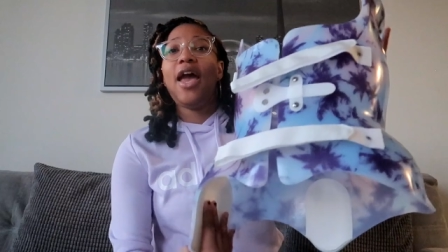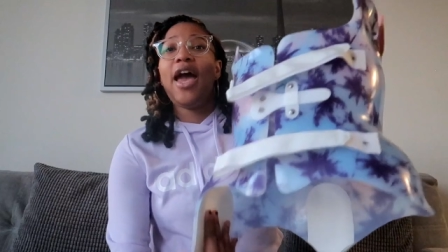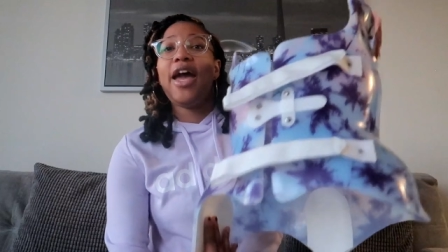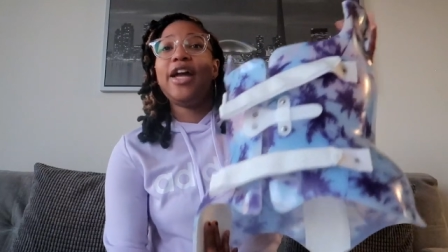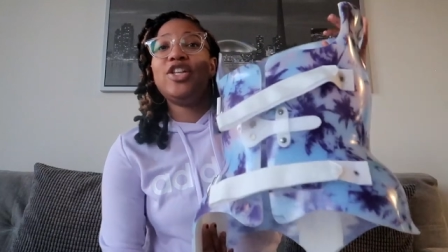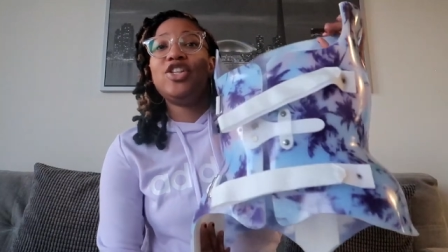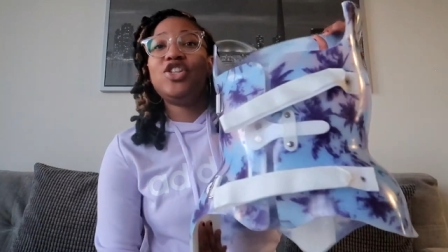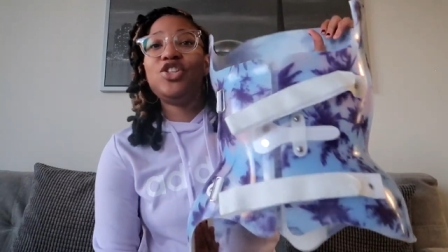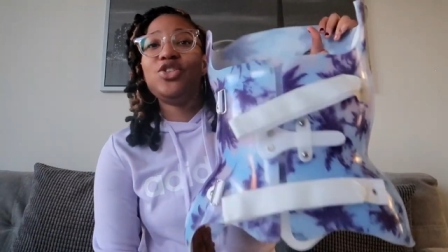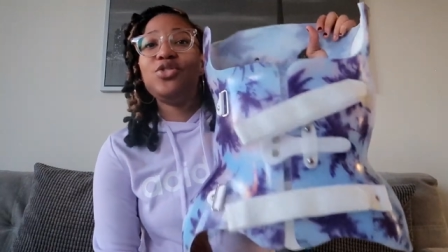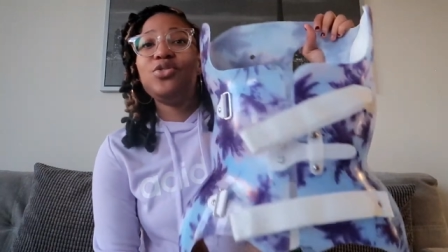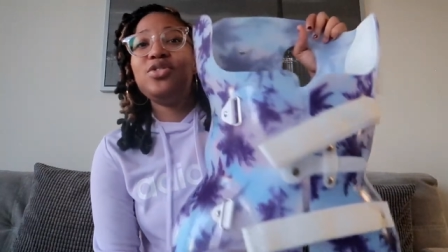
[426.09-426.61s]

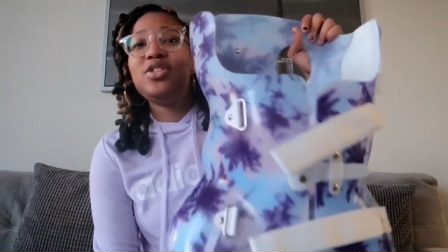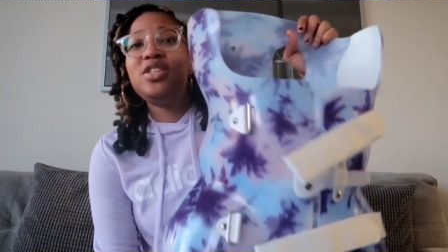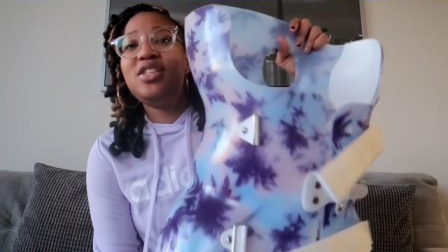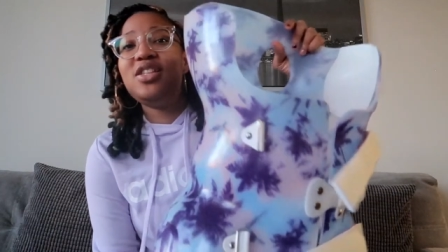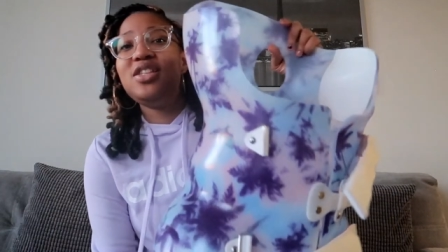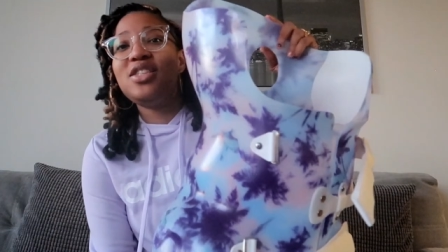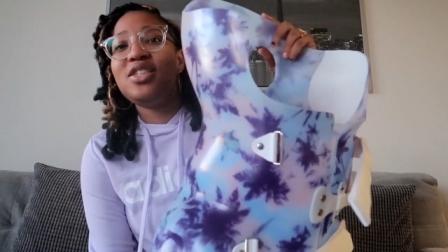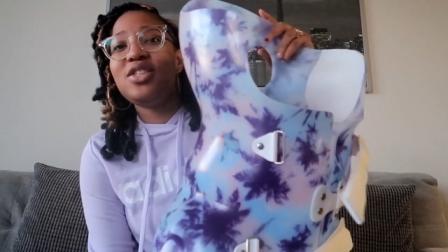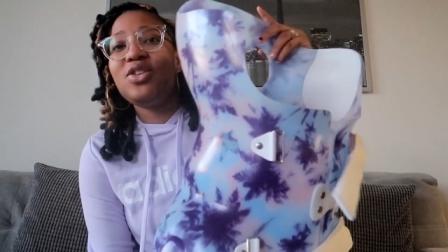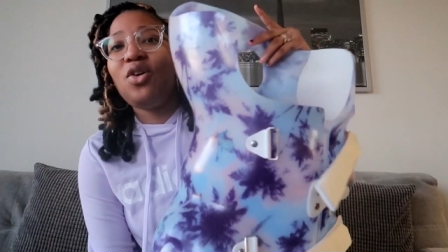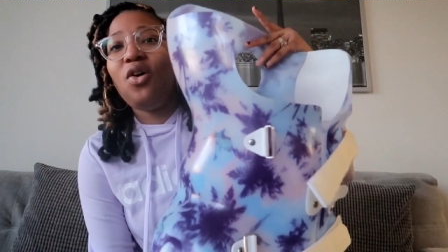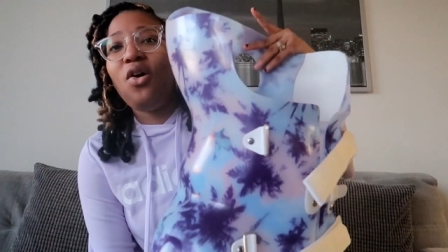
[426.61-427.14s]
i chose
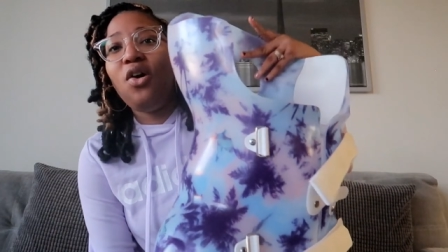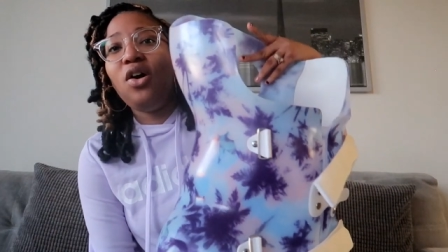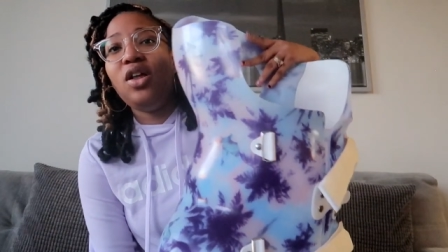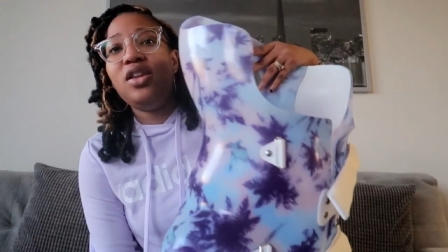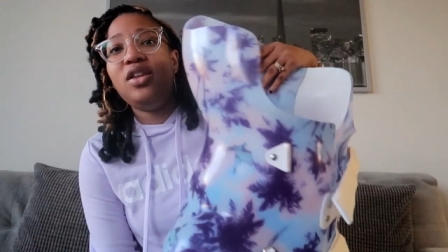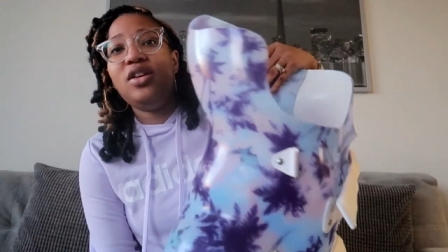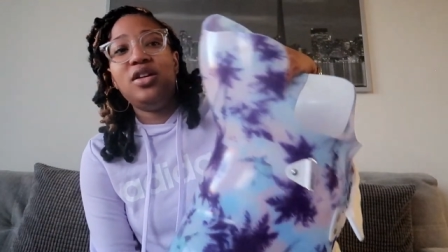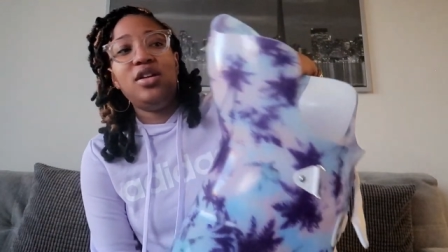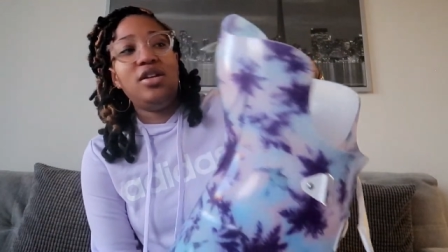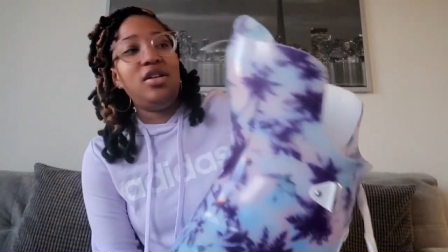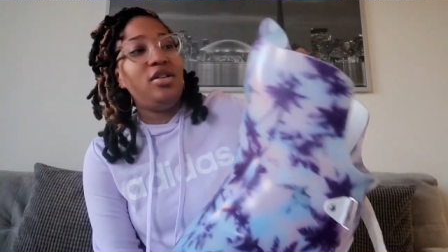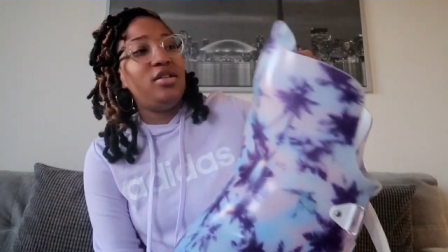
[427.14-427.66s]
this
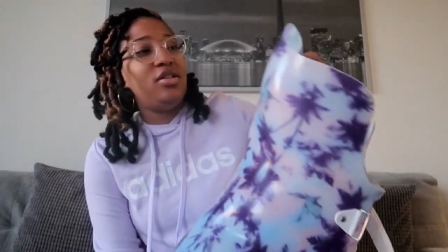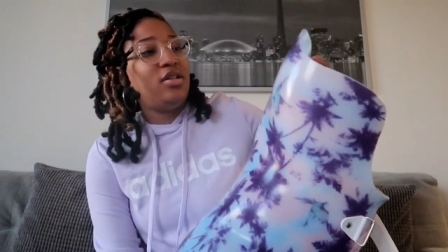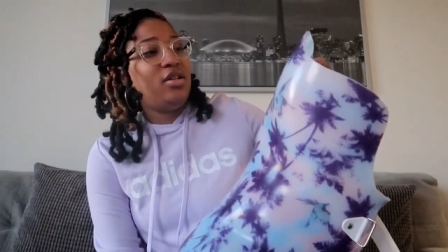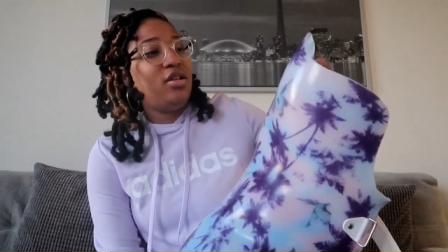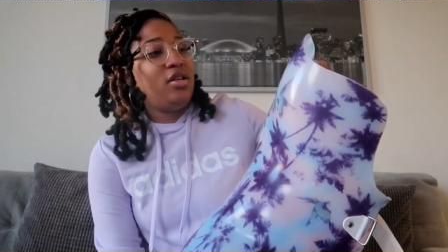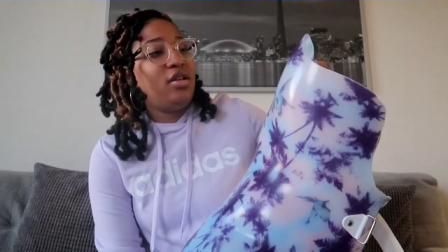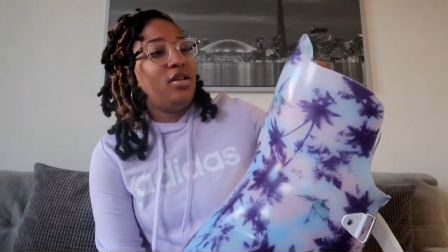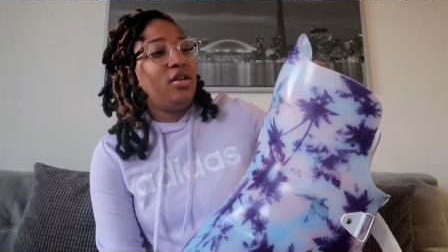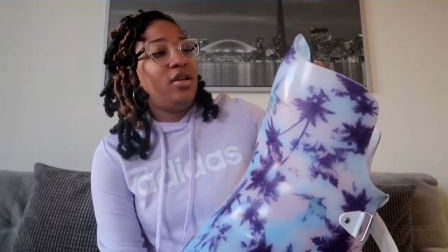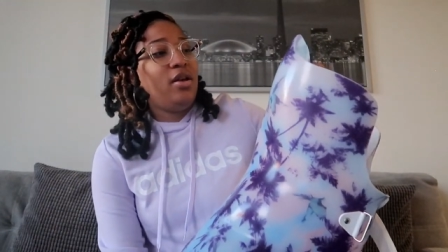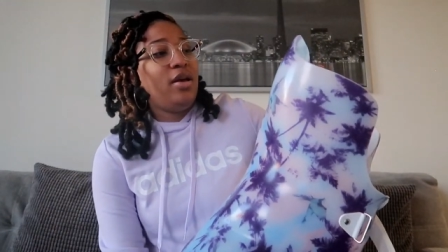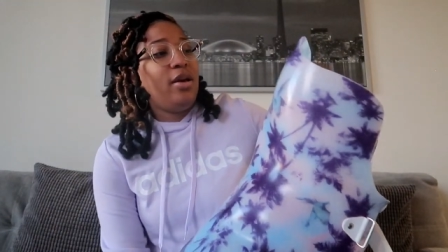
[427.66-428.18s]
color
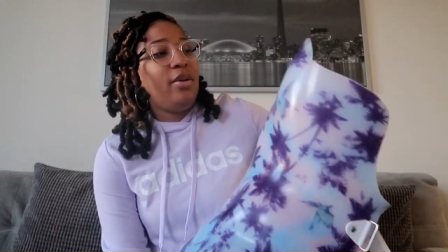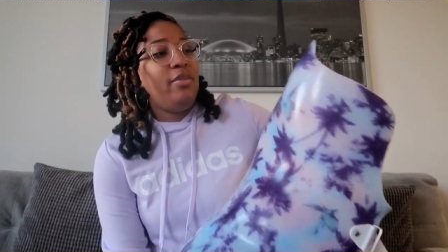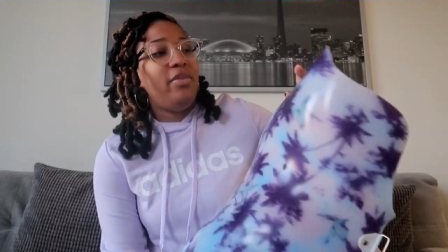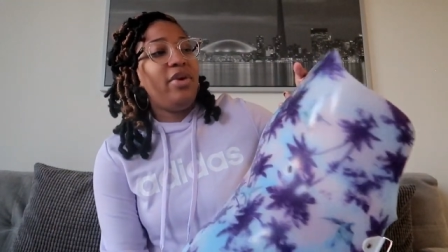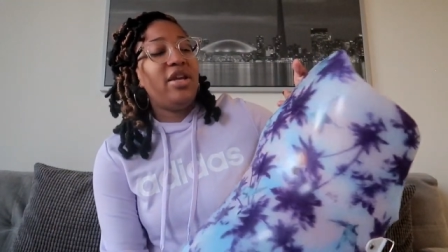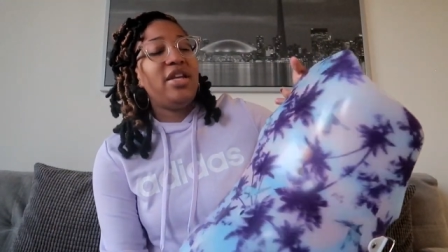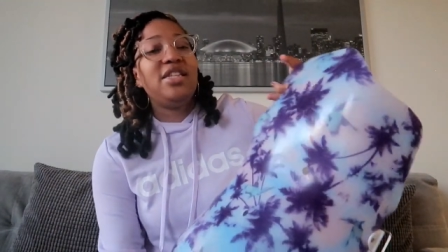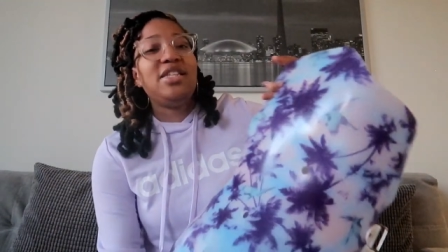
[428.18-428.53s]
but